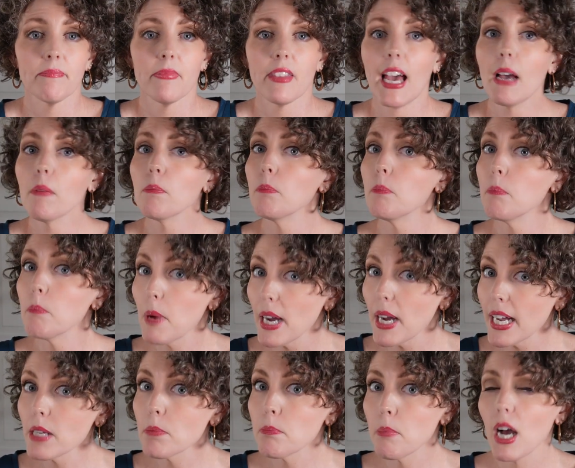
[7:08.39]
that
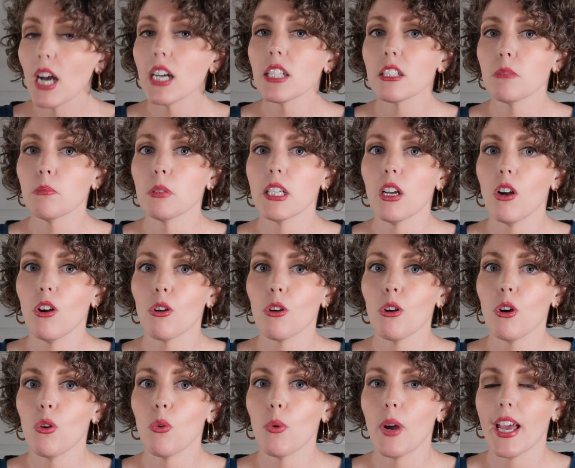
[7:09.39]
might possibly all
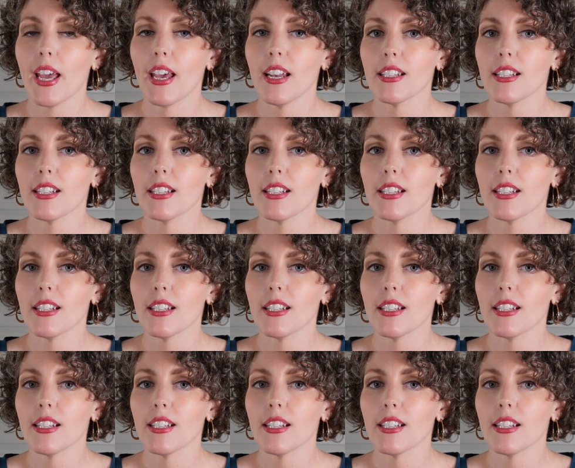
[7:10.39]
go away,